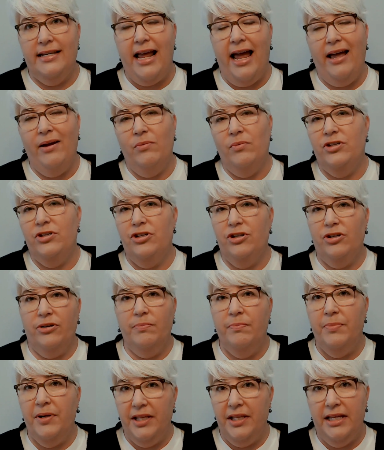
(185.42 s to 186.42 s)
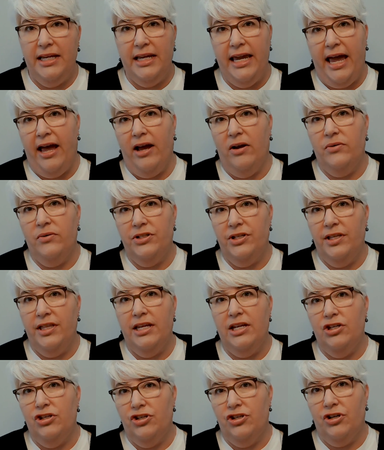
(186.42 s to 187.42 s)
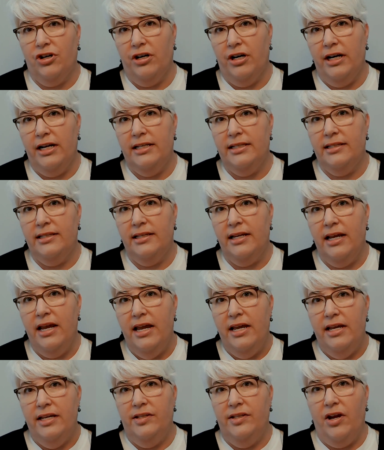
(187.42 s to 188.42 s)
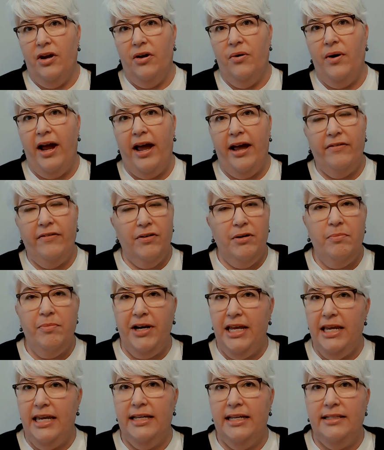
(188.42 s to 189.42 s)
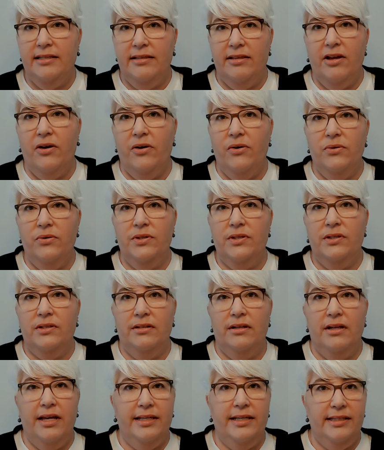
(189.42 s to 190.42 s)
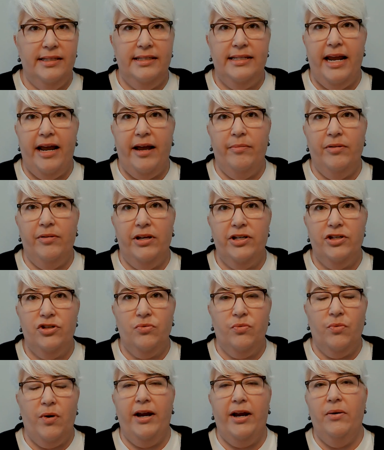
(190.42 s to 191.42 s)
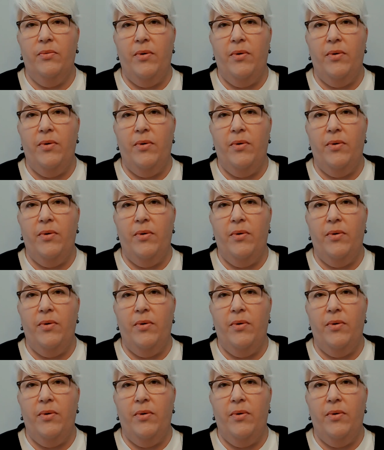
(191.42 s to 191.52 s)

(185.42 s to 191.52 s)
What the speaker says: not what you're billing out to the insurance. So everybody gets those established right